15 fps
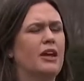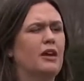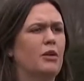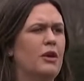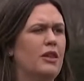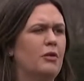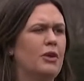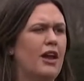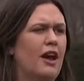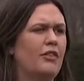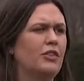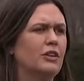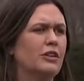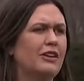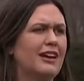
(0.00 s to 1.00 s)
takeaway that we have
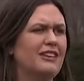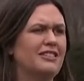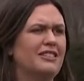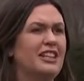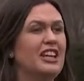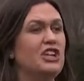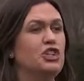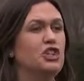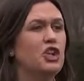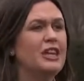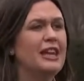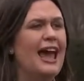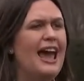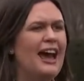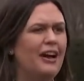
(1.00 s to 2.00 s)
to look at is that he
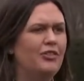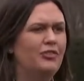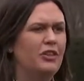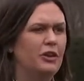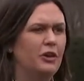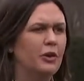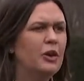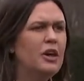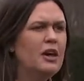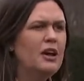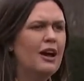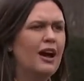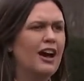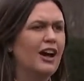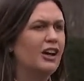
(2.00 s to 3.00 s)
shouldn't have to.
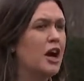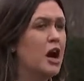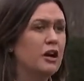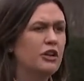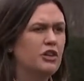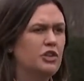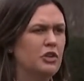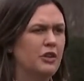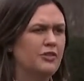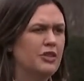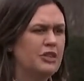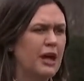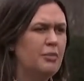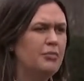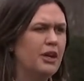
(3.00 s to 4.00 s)
Uh, Congress should have
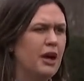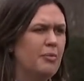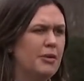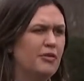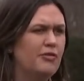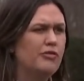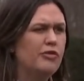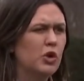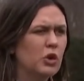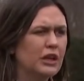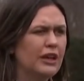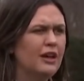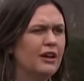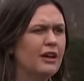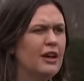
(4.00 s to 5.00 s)
stepped up and
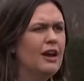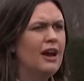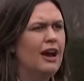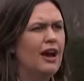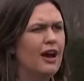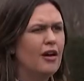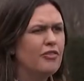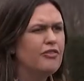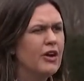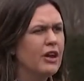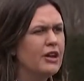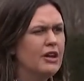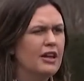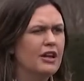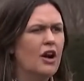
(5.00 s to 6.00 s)
fully uh,
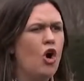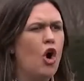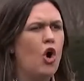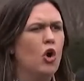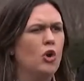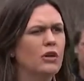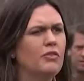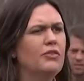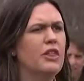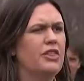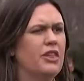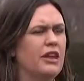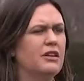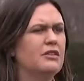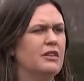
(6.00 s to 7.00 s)
funded all of the
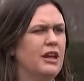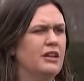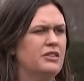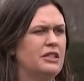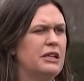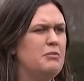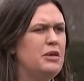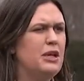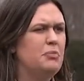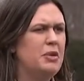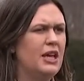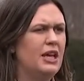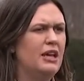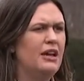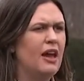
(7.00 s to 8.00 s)
things that
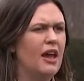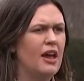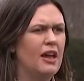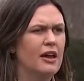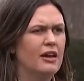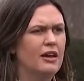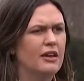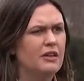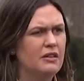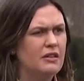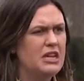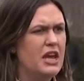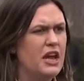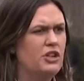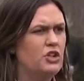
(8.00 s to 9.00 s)
CBP and
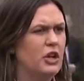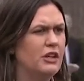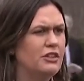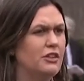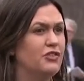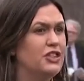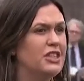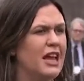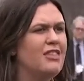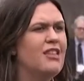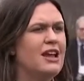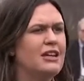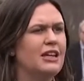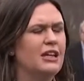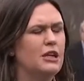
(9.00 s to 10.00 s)
DHS have said
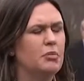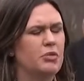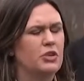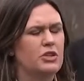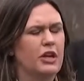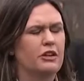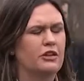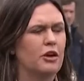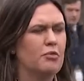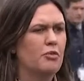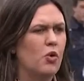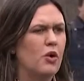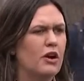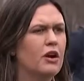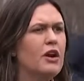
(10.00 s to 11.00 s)
they need to protect our
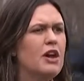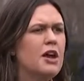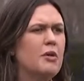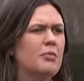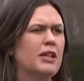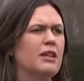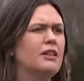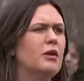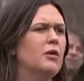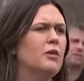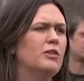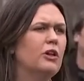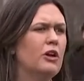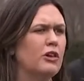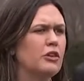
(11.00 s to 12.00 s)
border. But the,
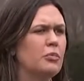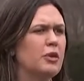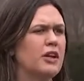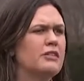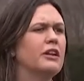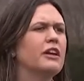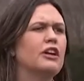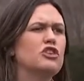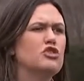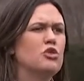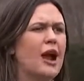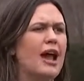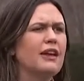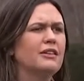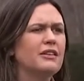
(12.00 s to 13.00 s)
look, the president could
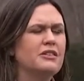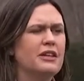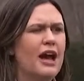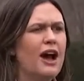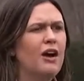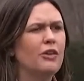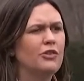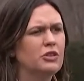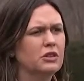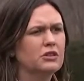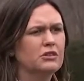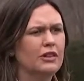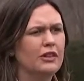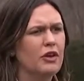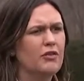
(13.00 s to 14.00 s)
drag this out
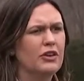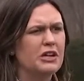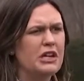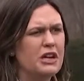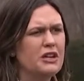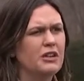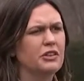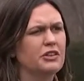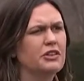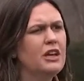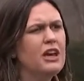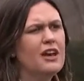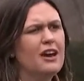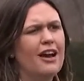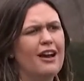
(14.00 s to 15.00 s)
certainly over years,
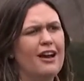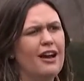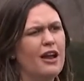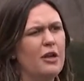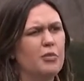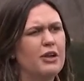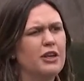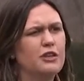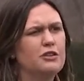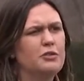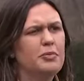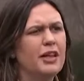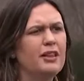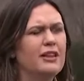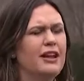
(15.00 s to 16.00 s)
uh, and we could
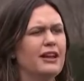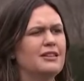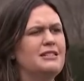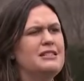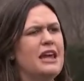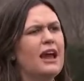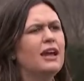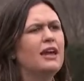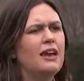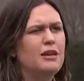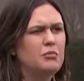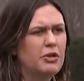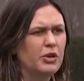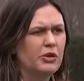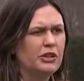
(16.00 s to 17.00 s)
spend the next decade
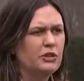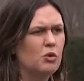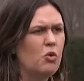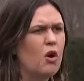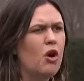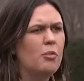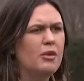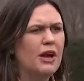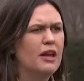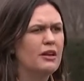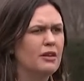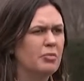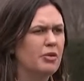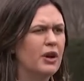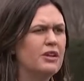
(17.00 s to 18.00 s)
building the wall. But
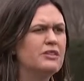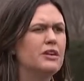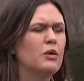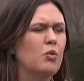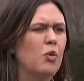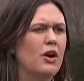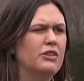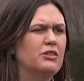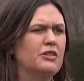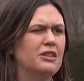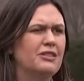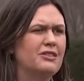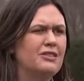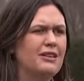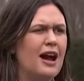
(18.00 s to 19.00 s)
the president wants to
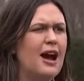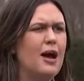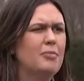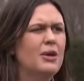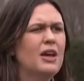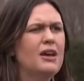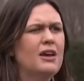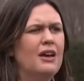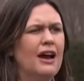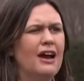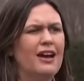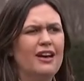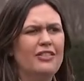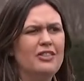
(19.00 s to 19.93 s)
stop uh,